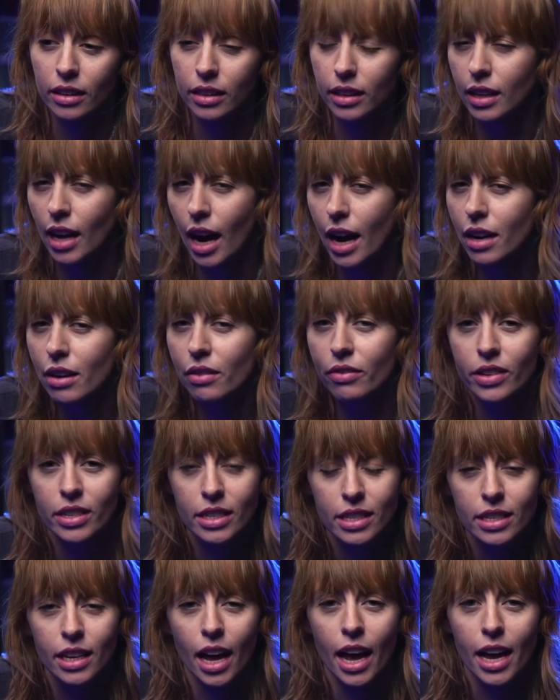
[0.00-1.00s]
kind of
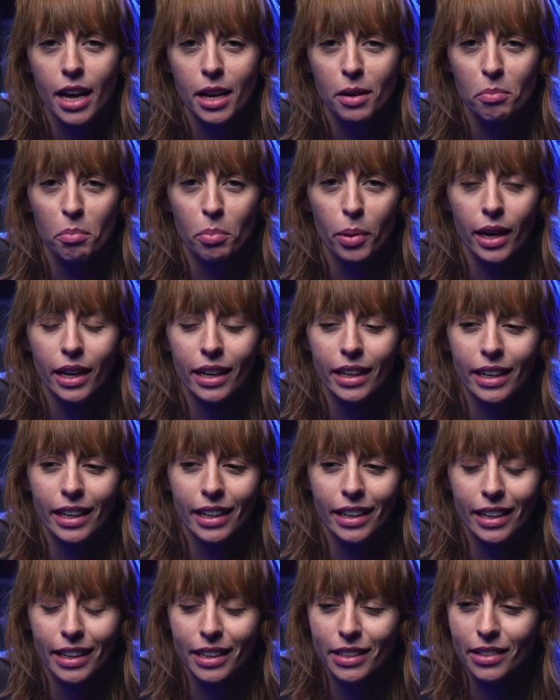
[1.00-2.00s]
insane, but
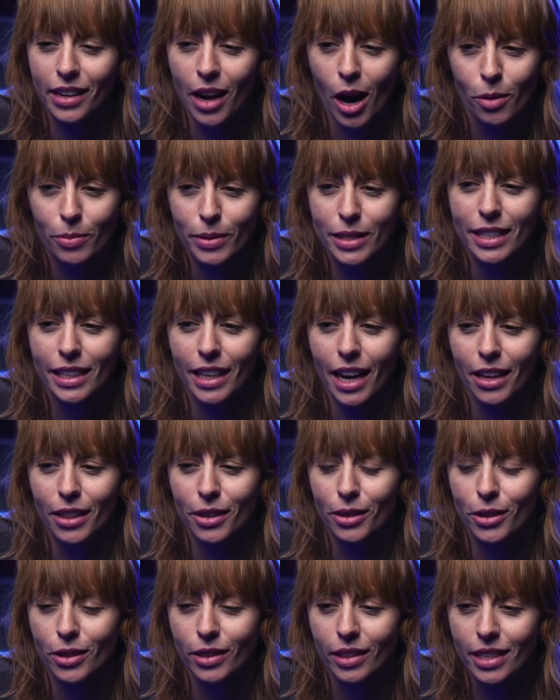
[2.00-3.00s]
it comes
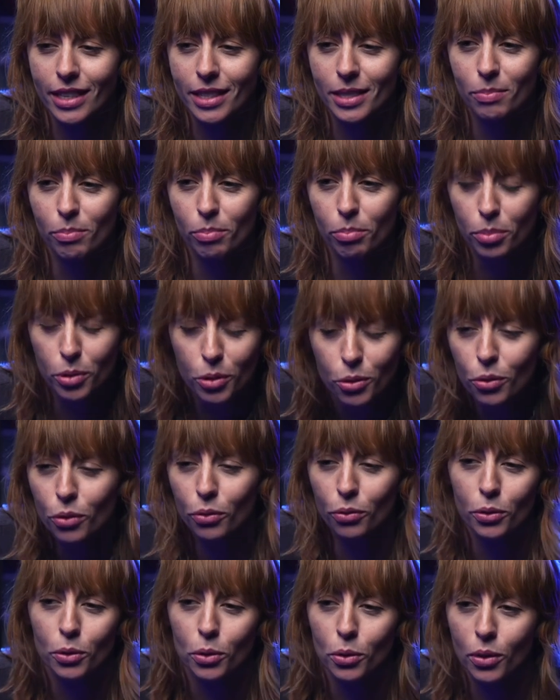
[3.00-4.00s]
together in this
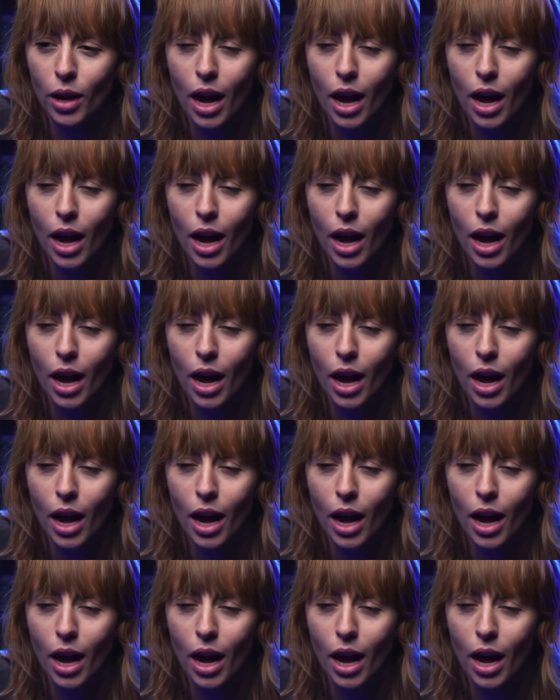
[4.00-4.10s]
beautiful,